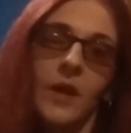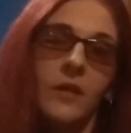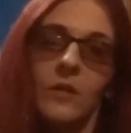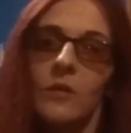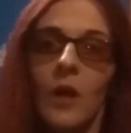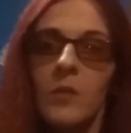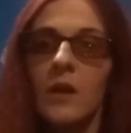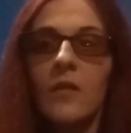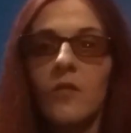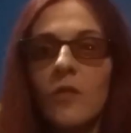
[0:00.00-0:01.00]
I don't know,
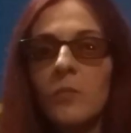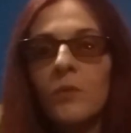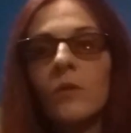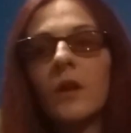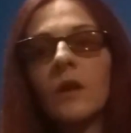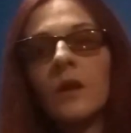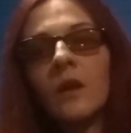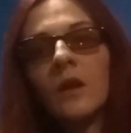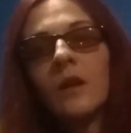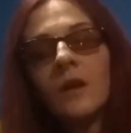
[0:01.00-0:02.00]
it's just appalling.
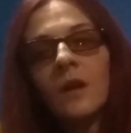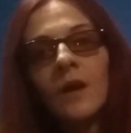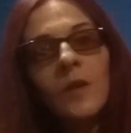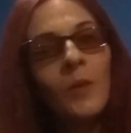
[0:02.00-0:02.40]
And